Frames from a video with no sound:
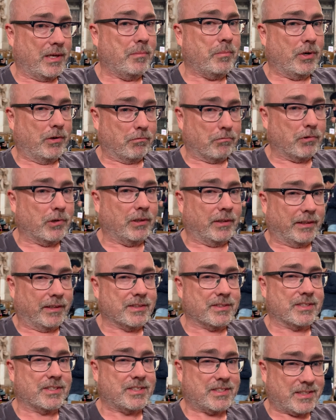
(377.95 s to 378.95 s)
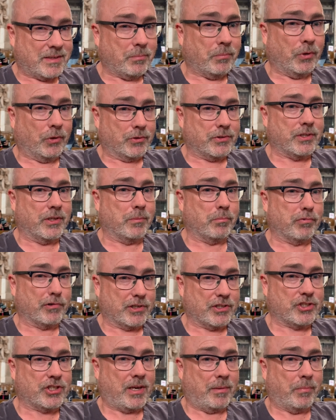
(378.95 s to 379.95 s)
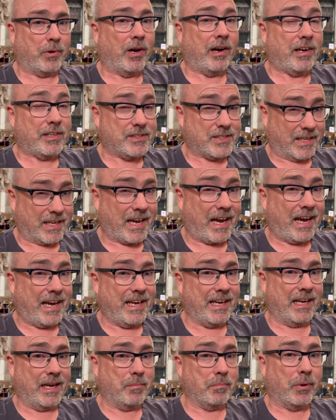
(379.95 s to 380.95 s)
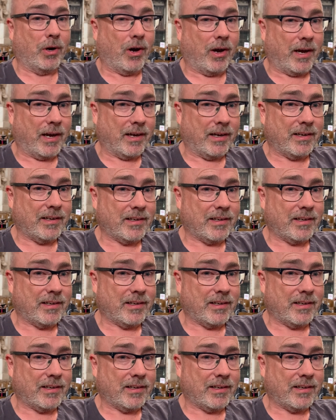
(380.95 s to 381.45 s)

but it really is a symbol to the British Empire, a decaying empire.